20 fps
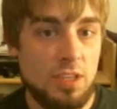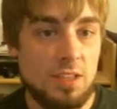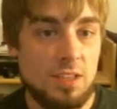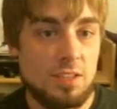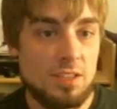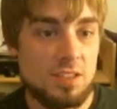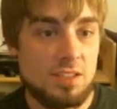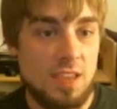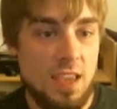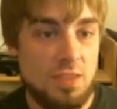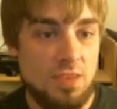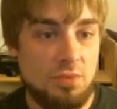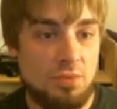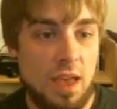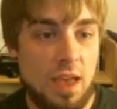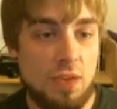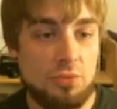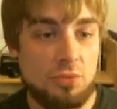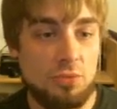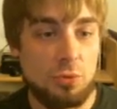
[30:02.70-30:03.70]
can save
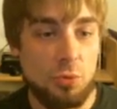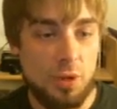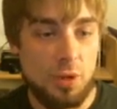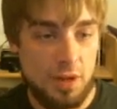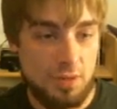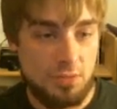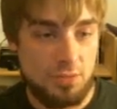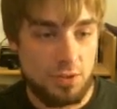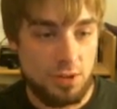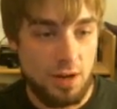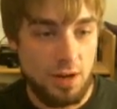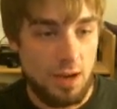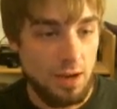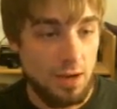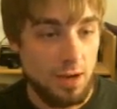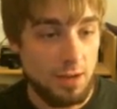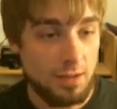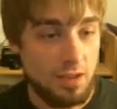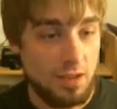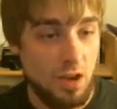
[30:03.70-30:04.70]
that for whatever
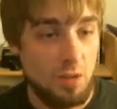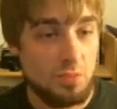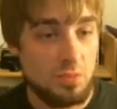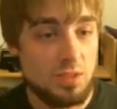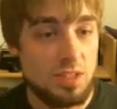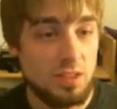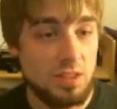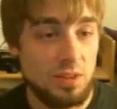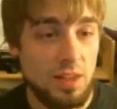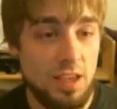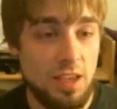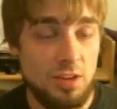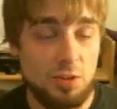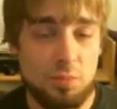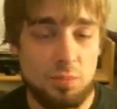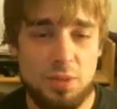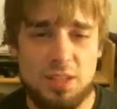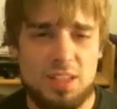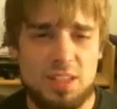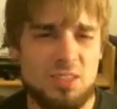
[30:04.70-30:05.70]
comes in later,
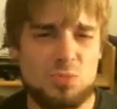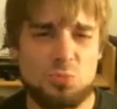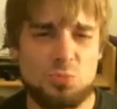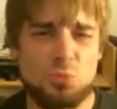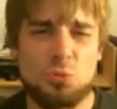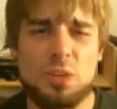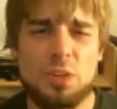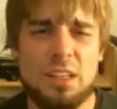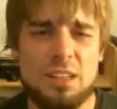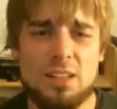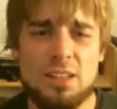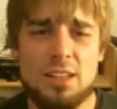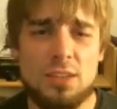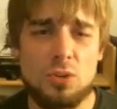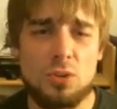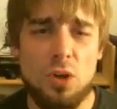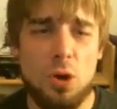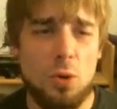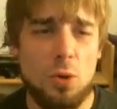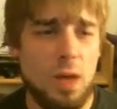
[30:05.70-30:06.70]
but he's really
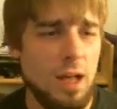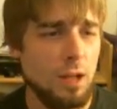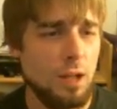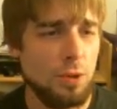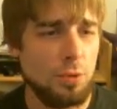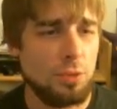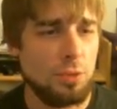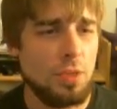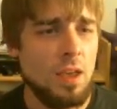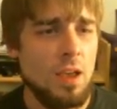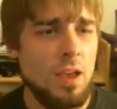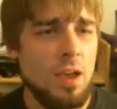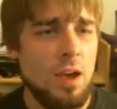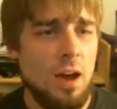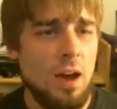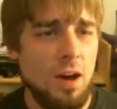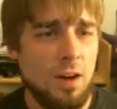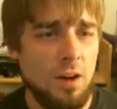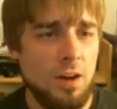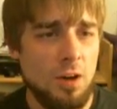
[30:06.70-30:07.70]
low health.
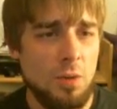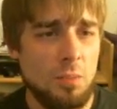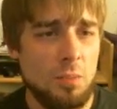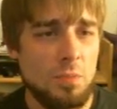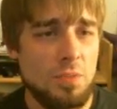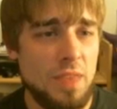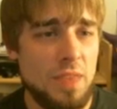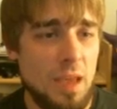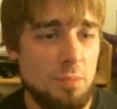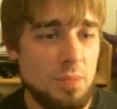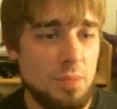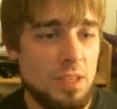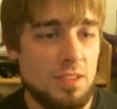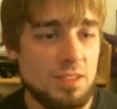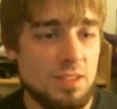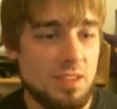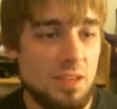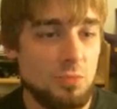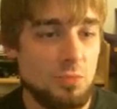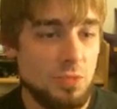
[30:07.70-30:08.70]
That being
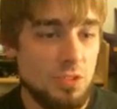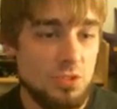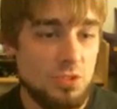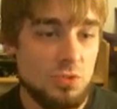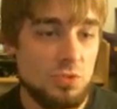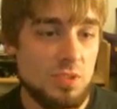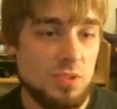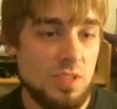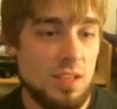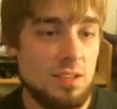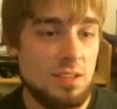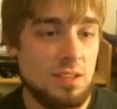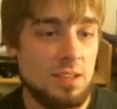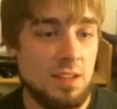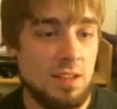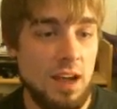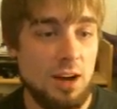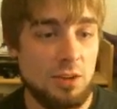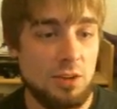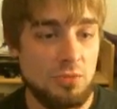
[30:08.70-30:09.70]
said, we do send
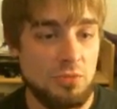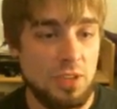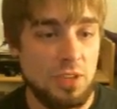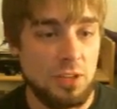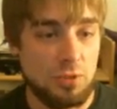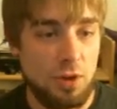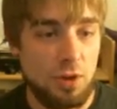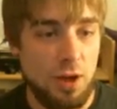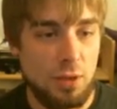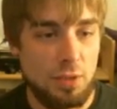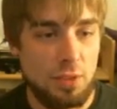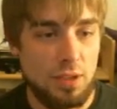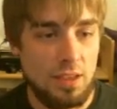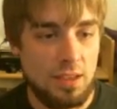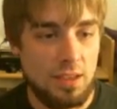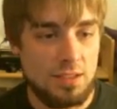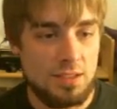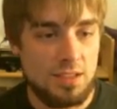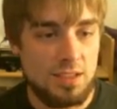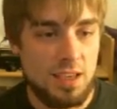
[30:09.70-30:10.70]
in our Vigoroth
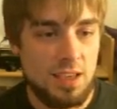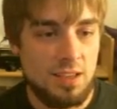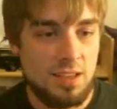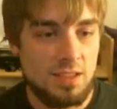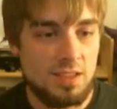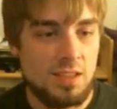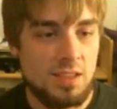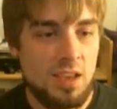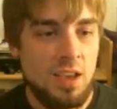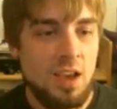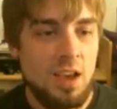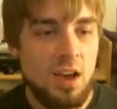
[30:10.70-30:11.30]
against his.